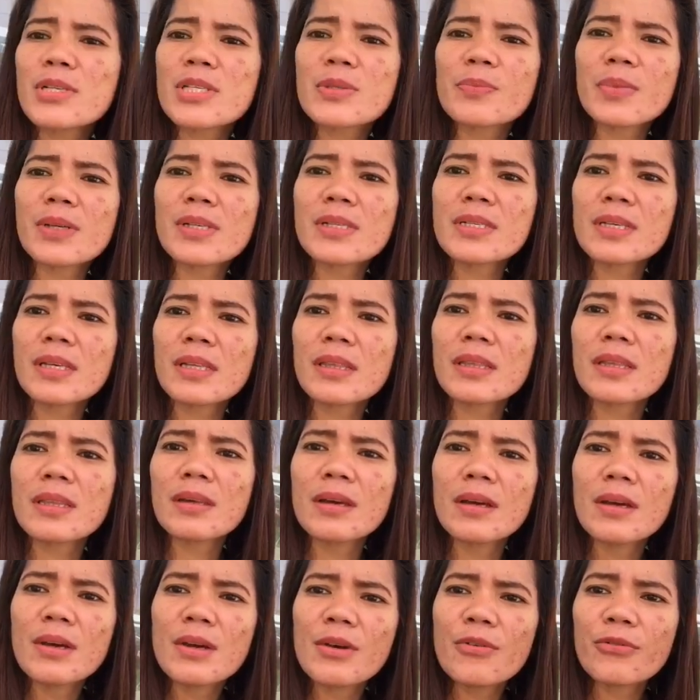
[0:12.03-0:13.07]
was busy
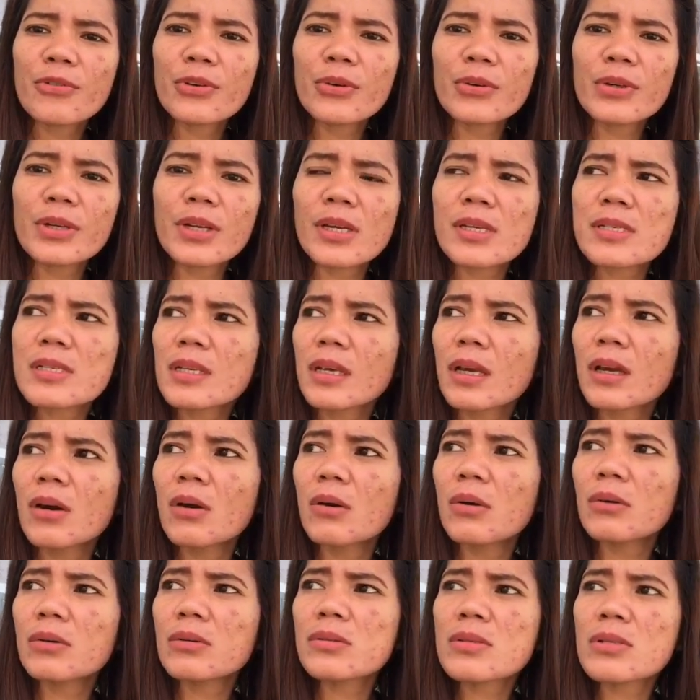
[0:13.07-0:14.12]
few days
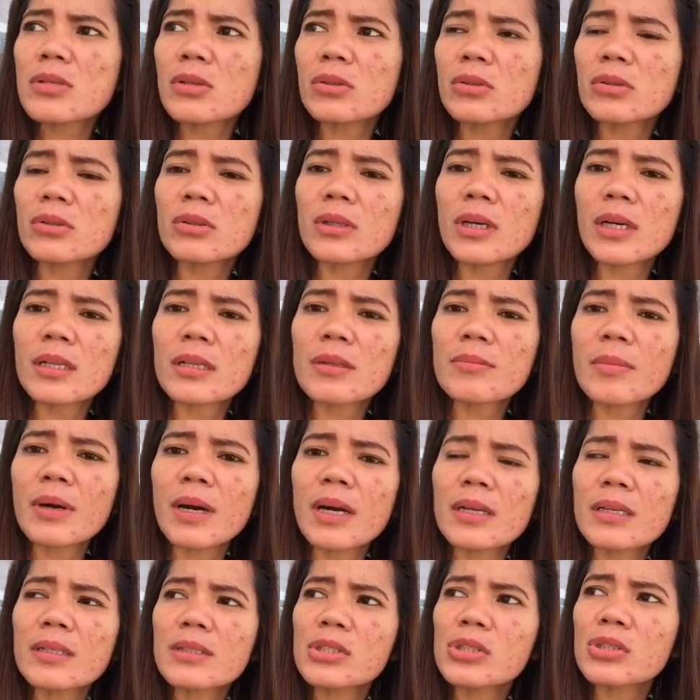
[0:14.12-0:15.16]
ago, so I didn't
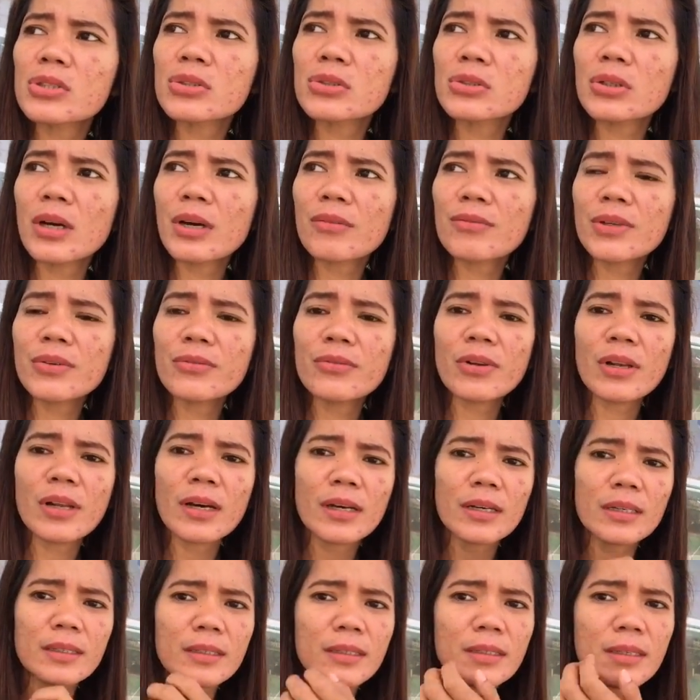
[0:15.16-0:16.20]
manage to have a
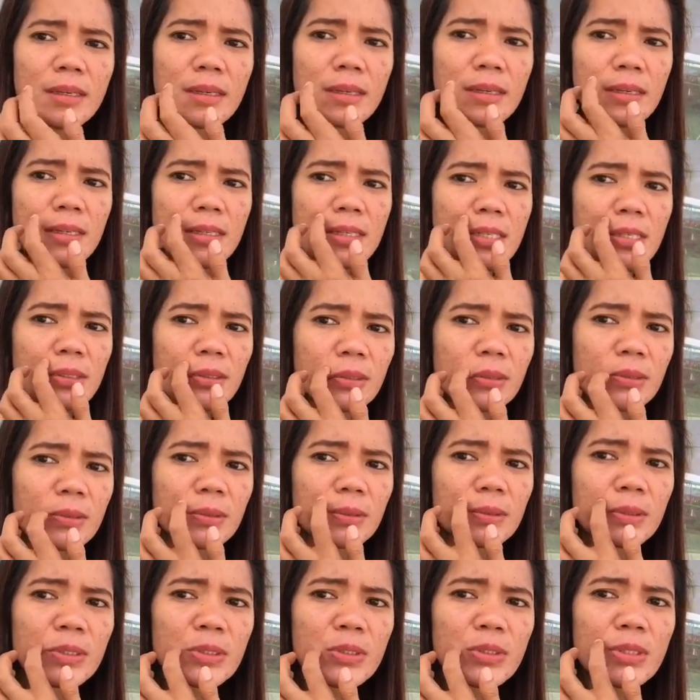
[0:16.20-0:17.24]
vlog.
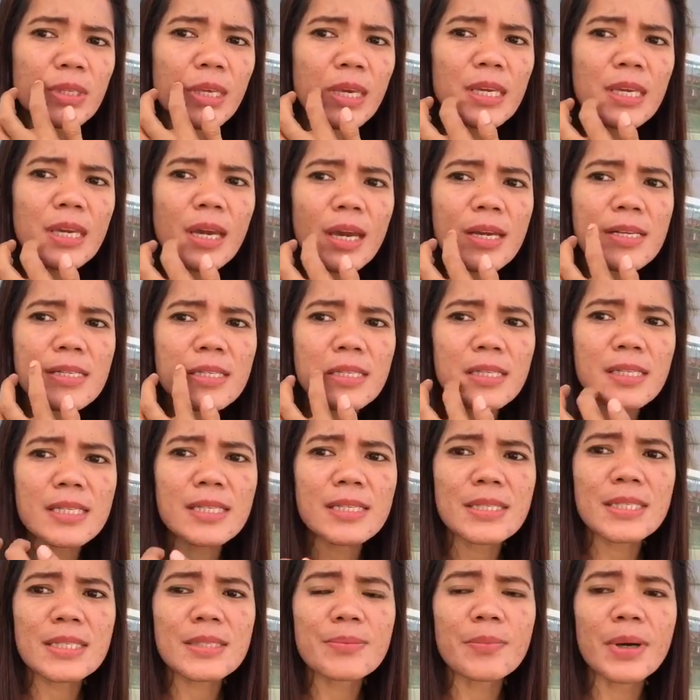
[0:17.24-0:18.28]
So today guys is
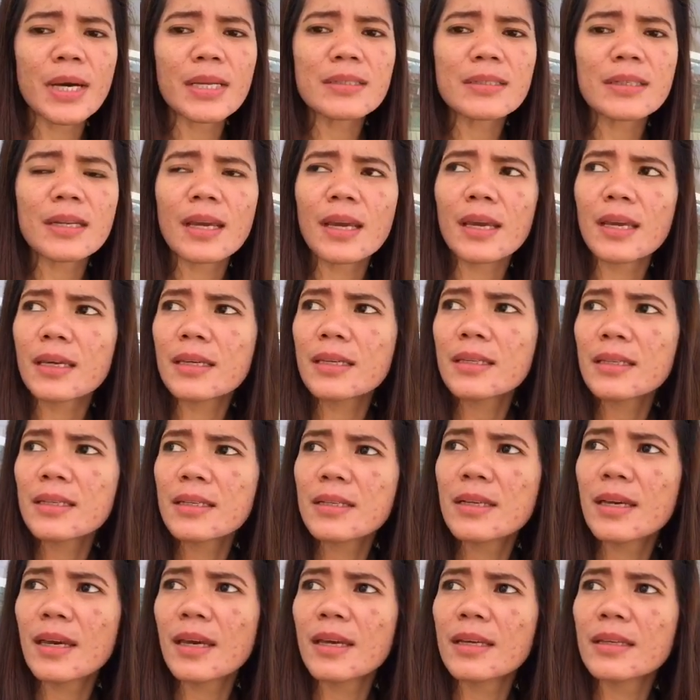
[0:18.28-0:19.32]
Monday
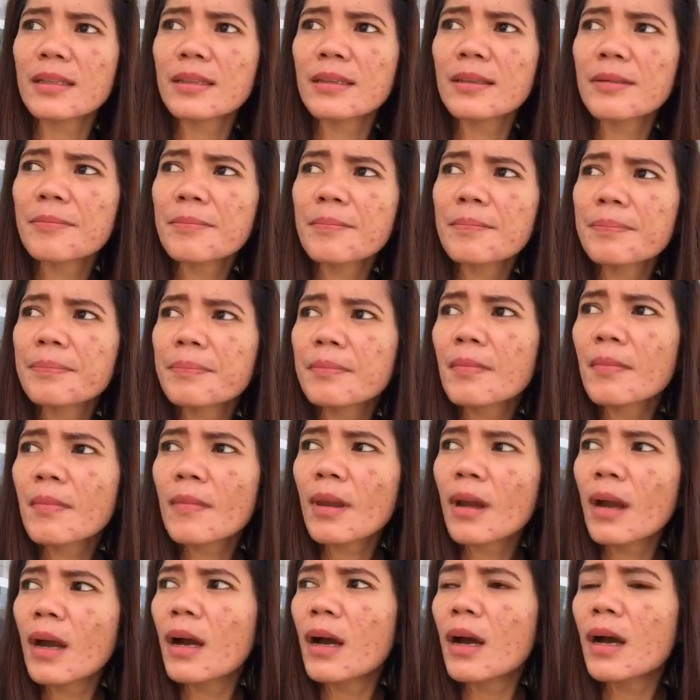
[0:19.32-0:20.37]
and
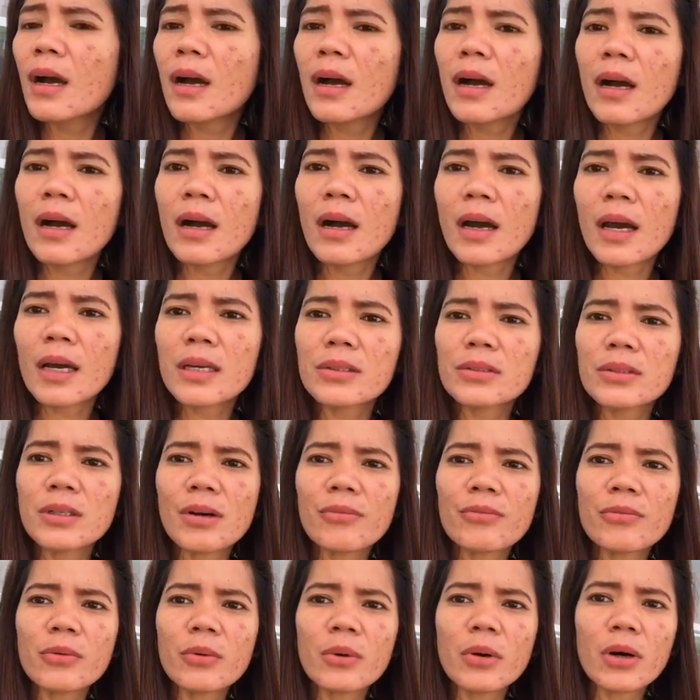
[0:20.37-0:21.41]
I don't
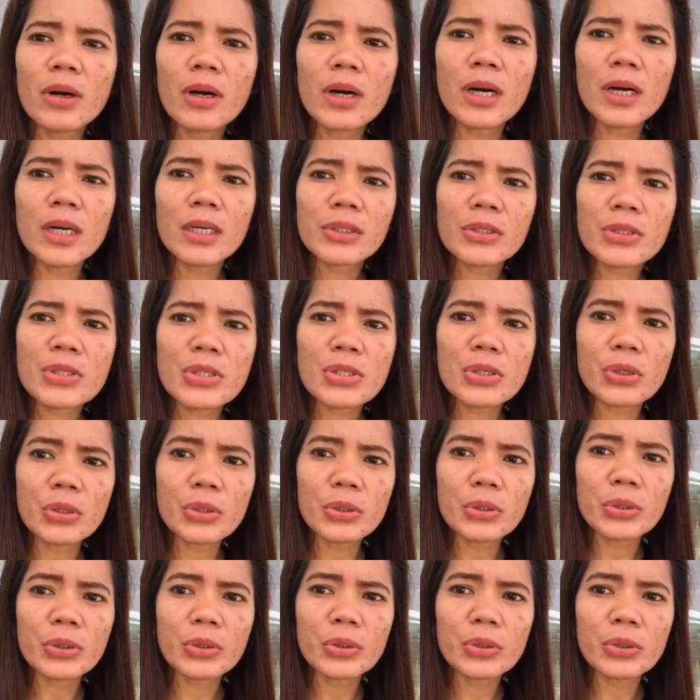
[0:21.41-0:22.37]
have work, so